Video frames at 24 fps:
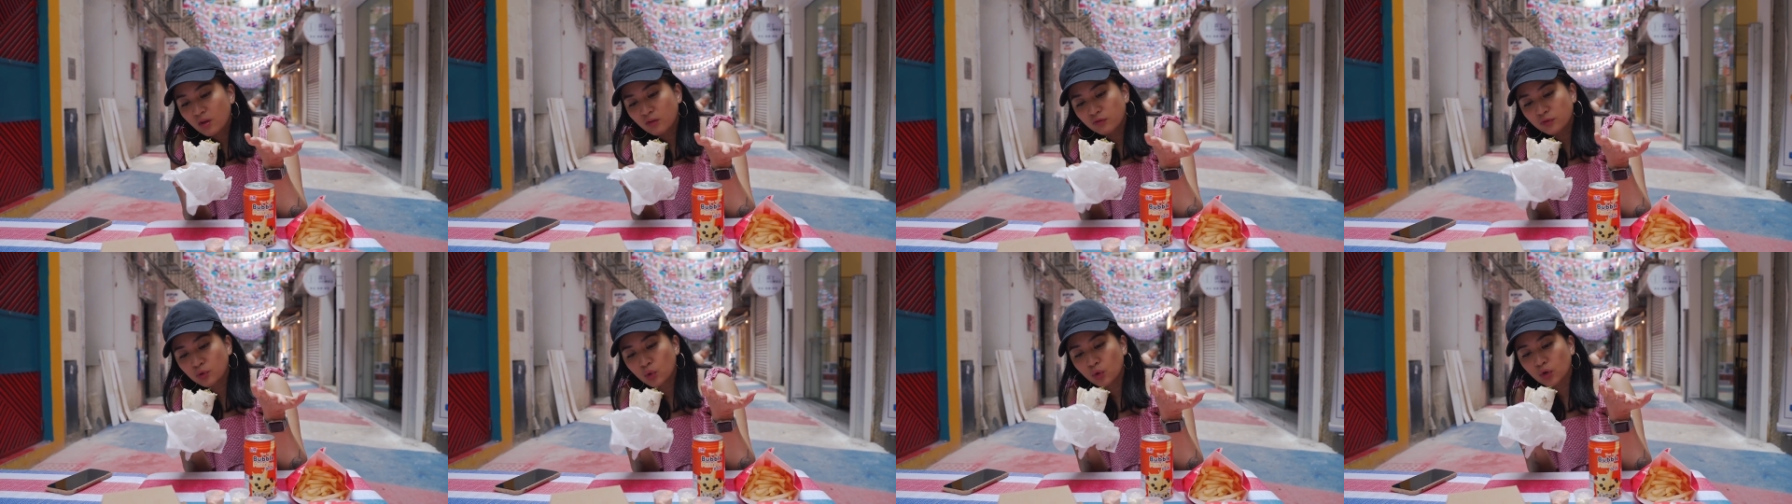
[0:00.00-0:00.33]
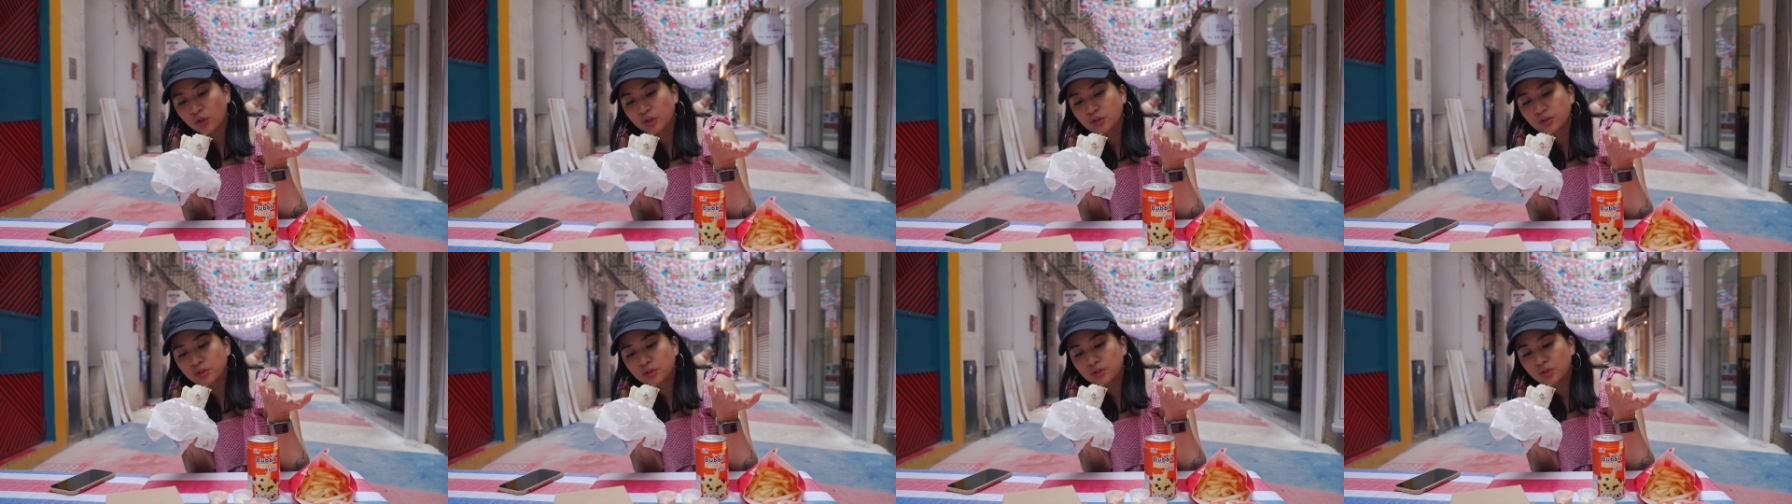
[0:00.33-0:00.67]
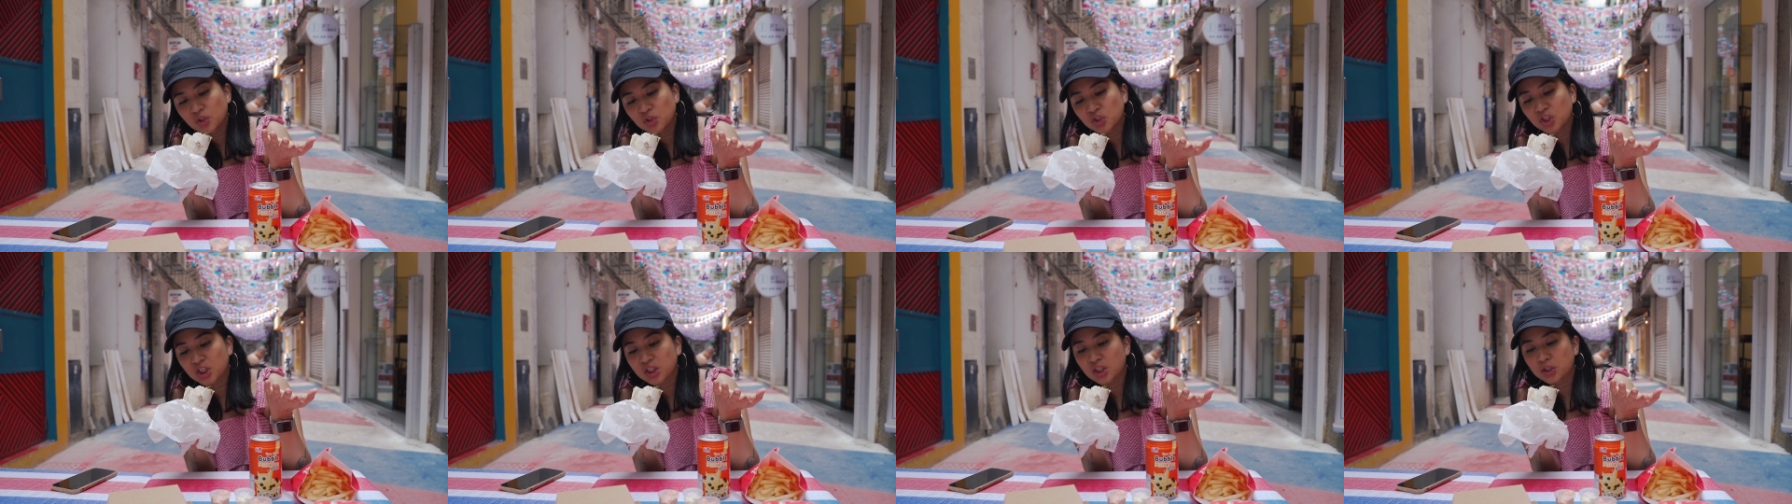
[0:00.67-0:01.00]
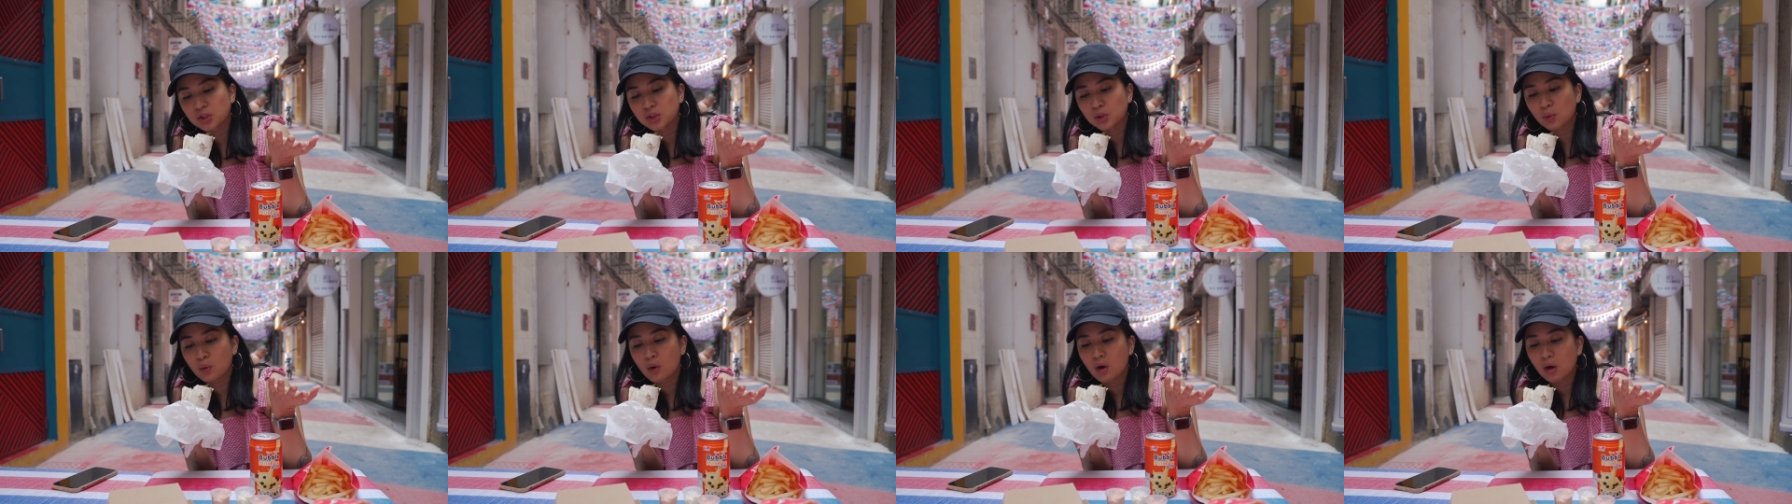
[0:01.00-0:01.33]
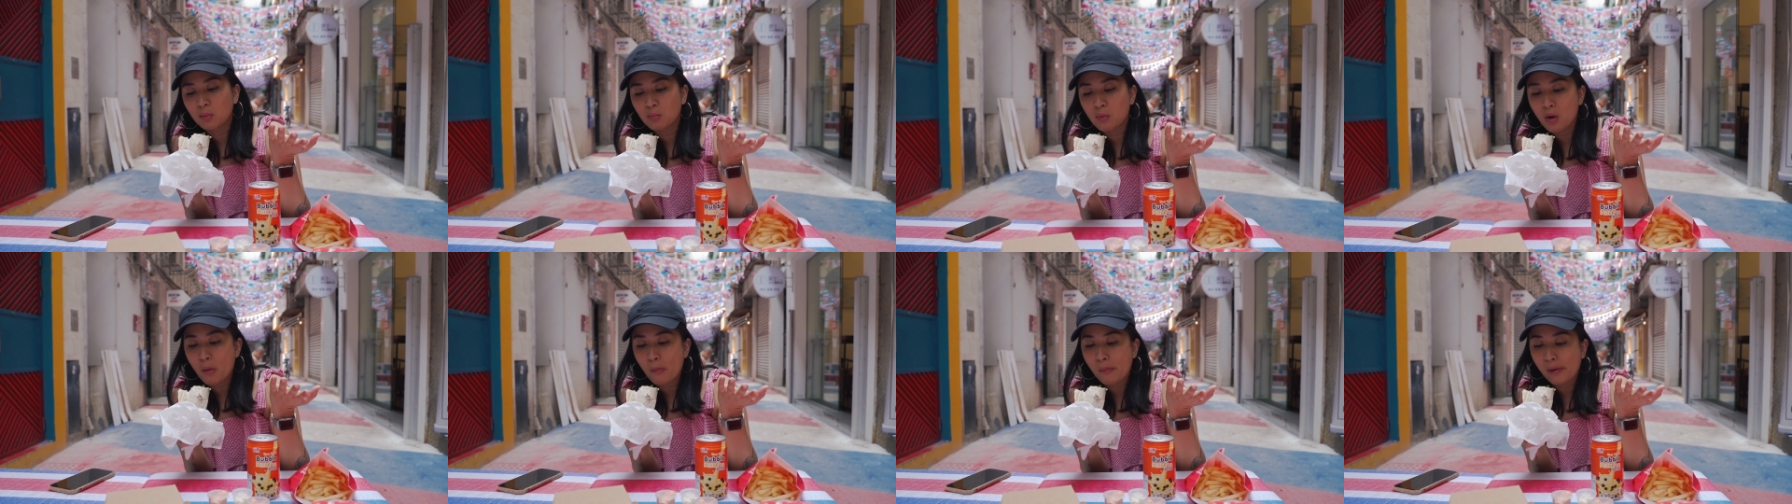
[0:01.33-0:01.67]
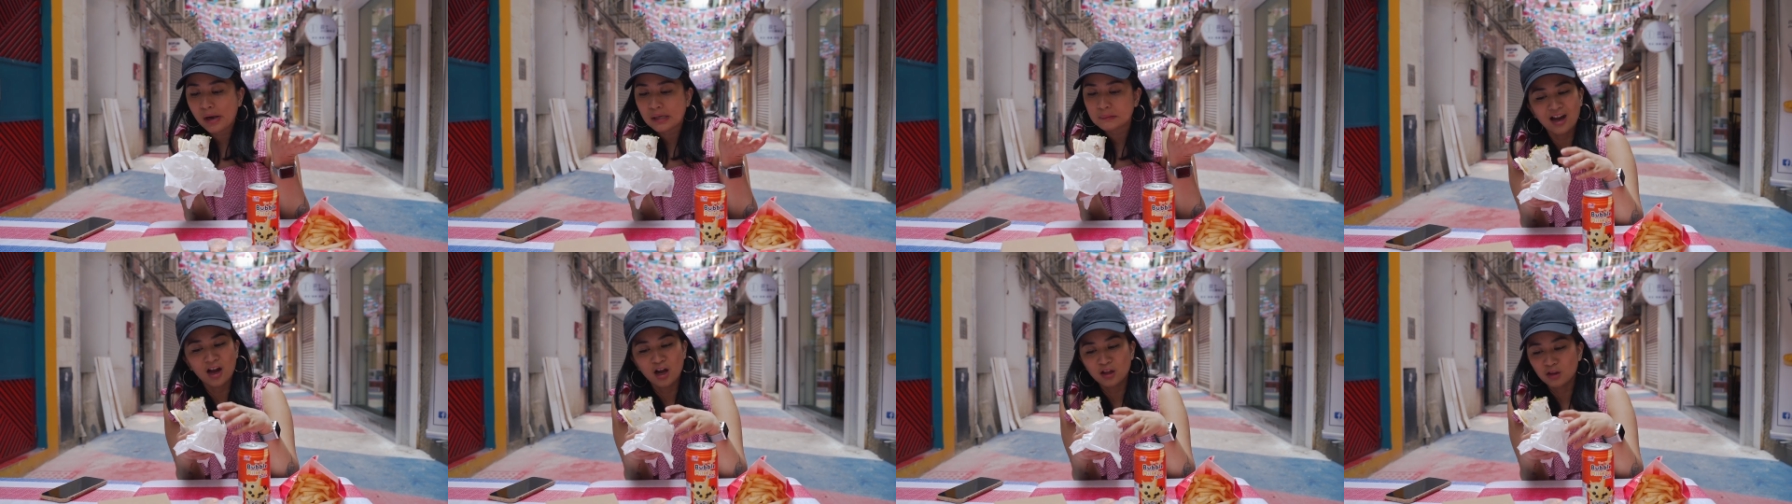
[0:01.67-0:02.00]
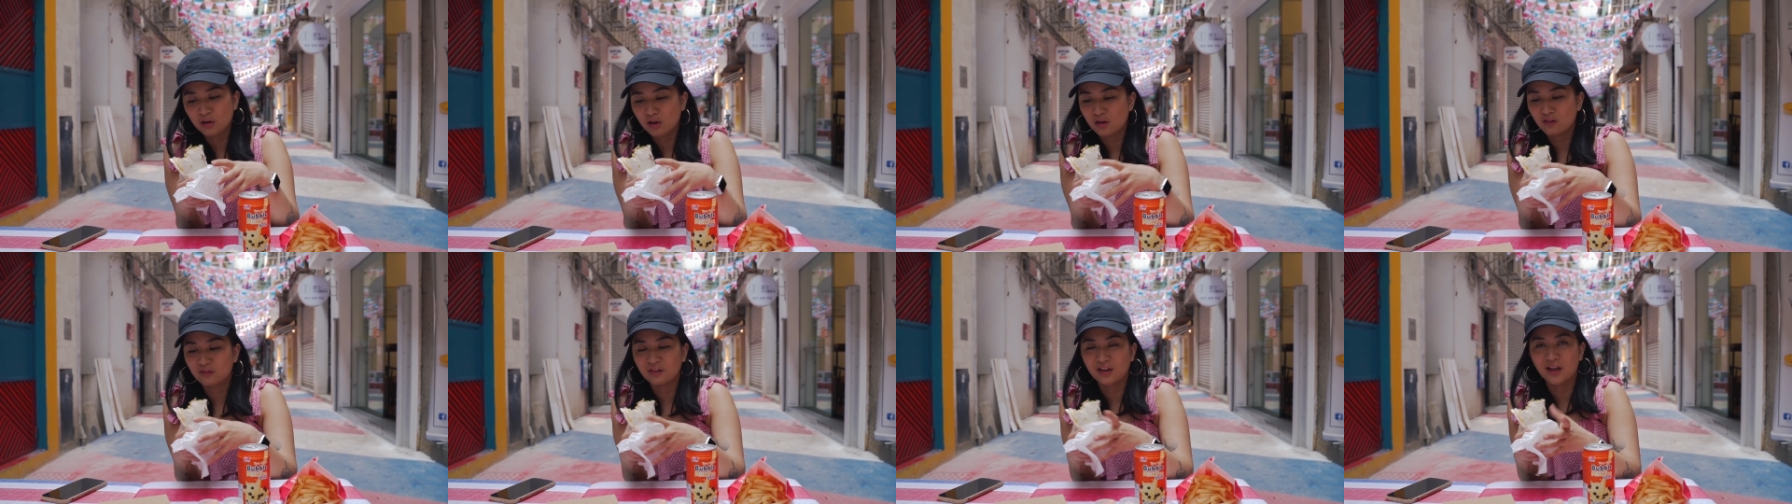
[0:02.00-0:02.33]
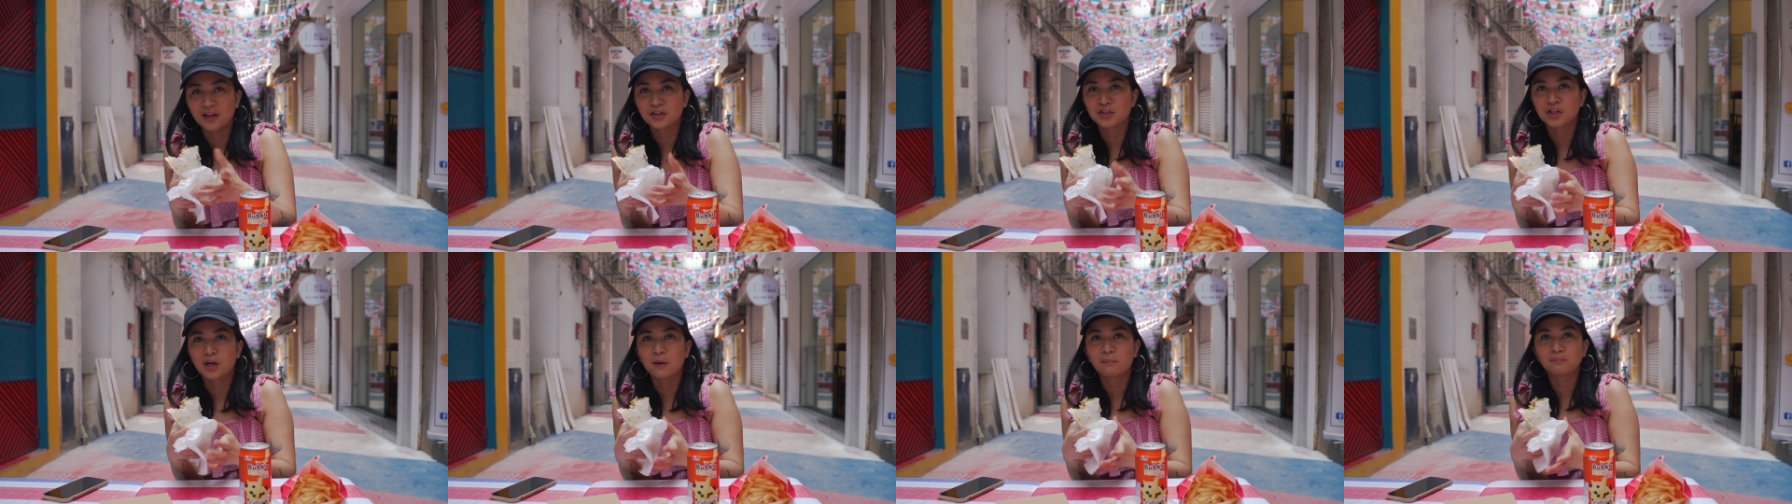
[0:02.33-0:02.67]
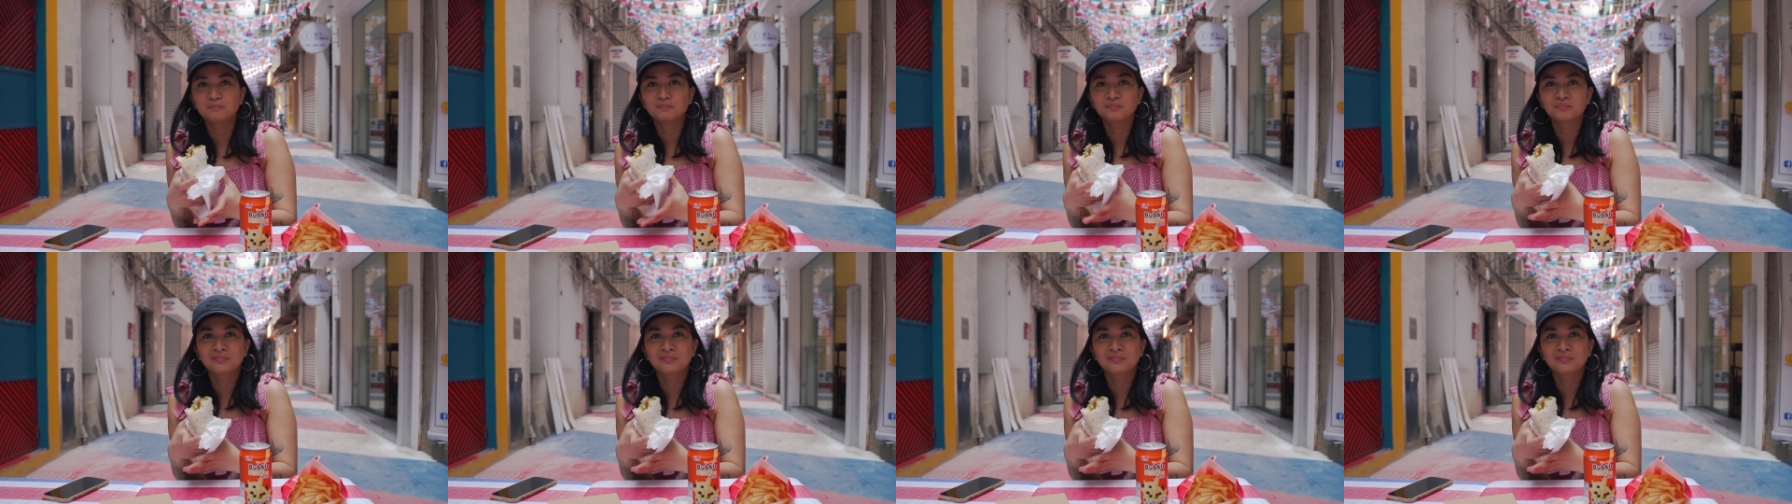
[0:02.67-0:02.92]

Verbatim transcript: of course chicken shawarma, but a lot of ketchup.